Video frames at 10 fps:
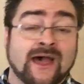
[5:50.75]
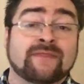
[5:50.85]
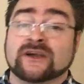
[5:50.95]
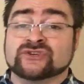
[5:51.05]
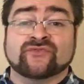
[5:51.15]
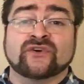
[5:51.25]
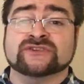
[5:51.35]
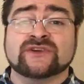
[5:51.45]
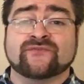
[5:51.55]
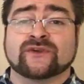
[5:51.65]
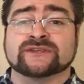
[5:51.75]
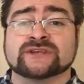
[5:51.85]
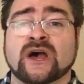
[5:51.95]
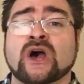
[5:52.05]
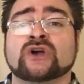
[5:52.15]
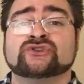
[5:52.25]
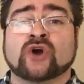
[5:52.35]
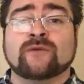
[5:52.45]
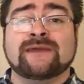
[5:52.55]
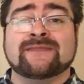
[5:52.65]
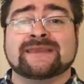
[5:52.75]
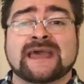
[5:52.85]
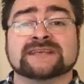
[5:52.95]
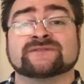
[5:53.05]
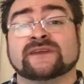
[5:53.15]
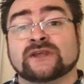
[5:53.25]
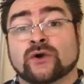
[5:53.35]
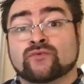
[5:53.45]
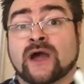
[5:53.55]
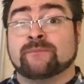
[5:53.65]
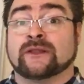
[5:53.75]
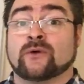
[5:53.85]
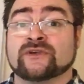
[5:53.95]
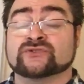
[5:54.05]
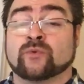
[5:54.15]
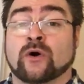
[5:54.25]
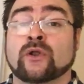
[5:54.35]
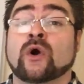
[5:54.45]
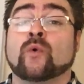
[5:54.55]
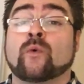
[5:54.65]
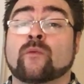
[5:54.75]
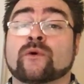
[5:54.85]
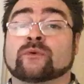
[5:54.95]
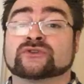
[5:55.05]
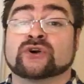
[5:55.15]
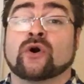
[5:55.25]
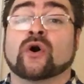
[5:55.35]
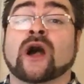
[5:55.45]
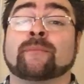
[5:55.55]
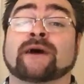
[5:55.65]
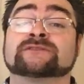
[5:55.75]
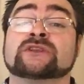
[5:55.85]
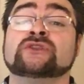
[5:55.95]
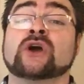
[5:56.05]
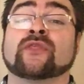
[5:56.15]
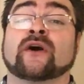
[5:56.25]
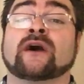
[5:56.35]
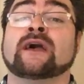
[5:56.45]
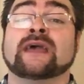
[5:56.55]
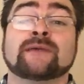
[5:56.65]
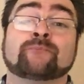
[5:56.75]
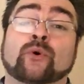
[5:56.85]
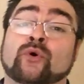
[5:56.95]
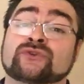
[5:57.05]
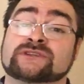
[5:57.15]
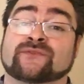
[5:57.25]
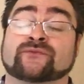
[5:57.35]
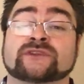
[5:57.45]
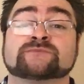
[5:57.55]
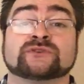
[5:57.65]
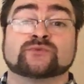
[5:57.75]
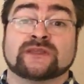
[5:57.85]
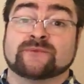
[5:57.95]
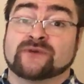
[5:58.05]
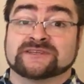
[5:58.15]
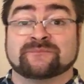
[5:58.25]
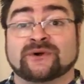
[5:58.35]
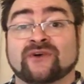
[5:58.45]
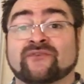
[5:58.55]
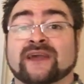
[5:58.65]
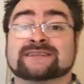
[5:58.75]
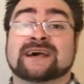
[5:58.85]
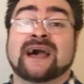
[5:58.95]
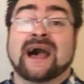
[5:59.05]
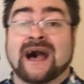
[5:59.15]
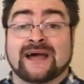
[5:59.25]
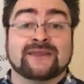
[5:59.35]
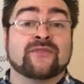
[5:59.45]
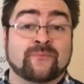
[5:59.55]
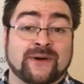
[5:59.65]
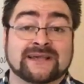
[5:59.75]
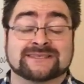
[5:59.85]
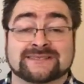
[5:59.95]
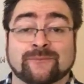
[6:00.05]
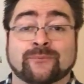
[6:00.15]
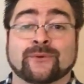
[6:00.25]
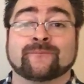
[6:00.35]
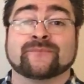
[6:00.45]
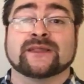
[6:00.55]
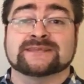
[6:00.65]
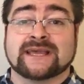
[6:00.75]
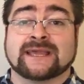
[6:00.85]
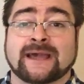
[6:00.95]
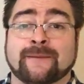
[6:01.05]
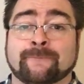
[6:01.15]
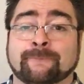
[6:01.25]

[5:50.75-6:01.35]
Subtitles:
And that's your first difference. Join me in the next video right below this one when we will talk about another important difference between the present perfect and the past simple. Take care.